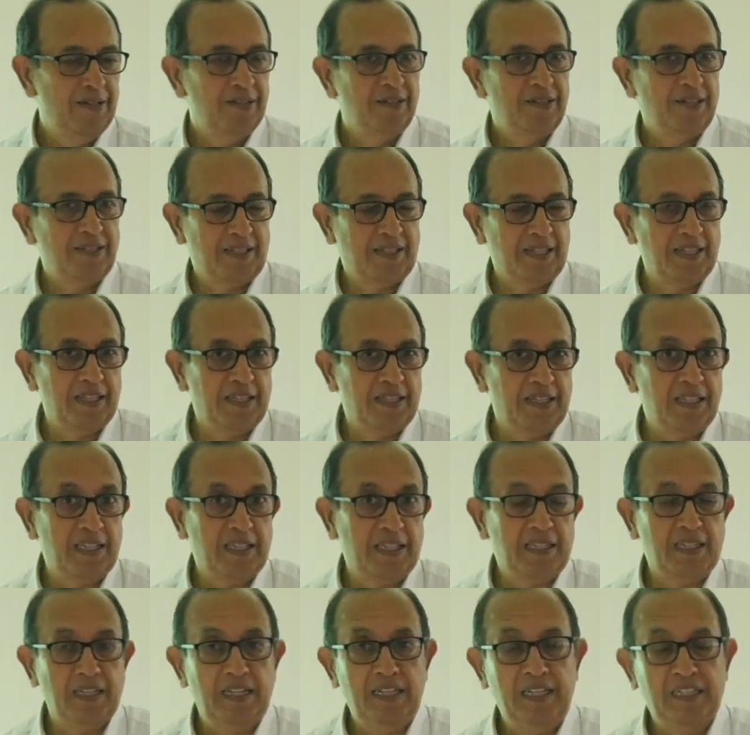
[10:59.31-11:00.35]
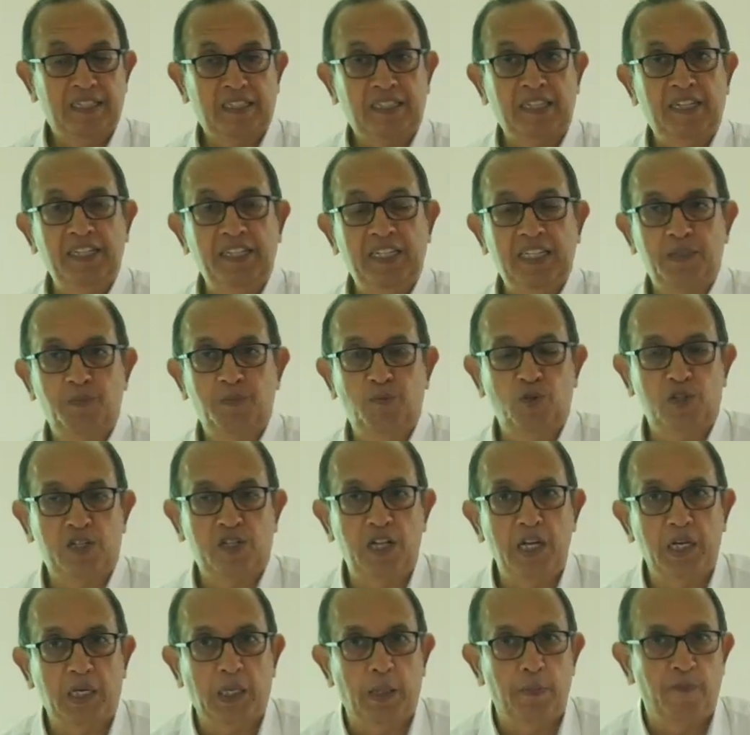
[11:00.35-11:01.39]
This study has
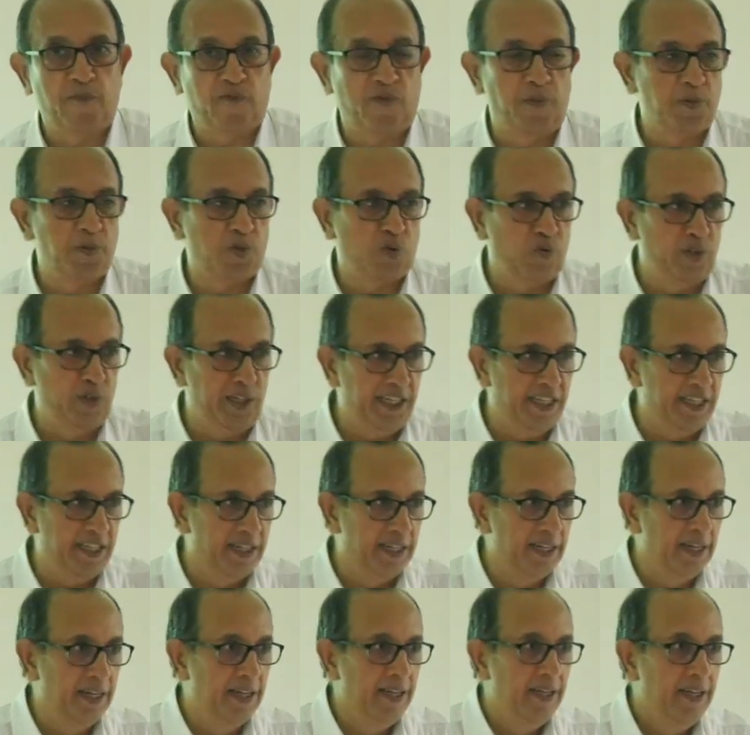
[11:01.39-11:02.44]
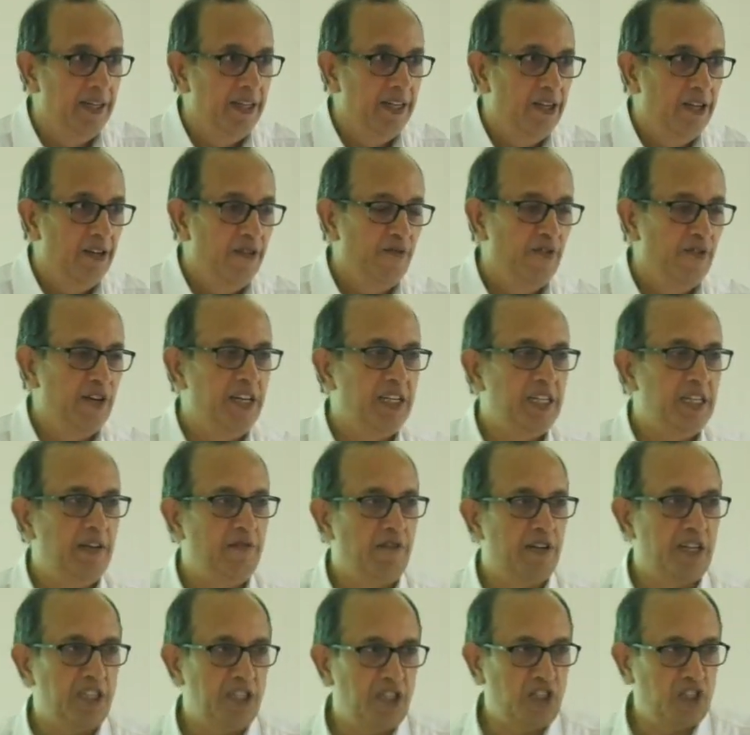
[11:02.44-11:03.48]
mostly come from Sweden, where they have
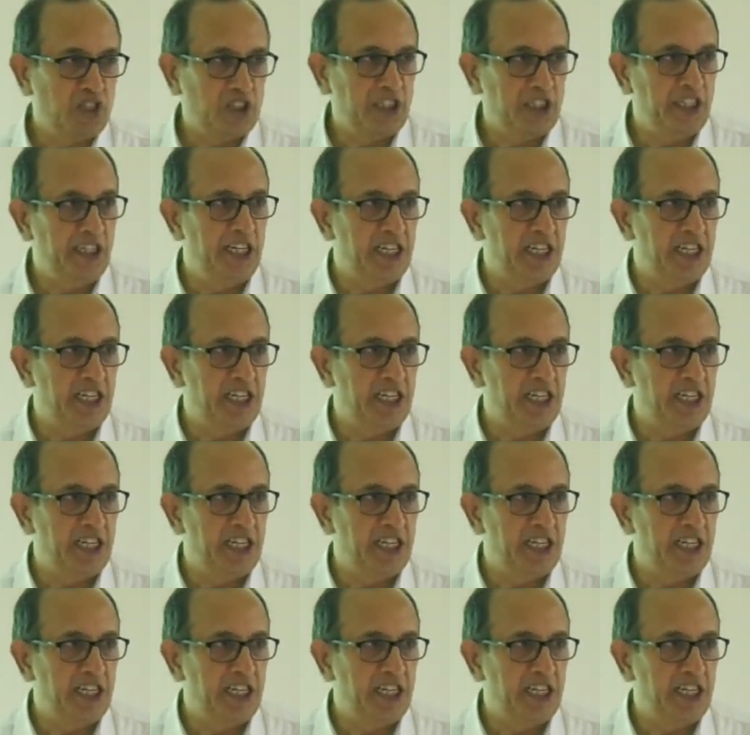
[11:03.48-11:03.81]
a registry,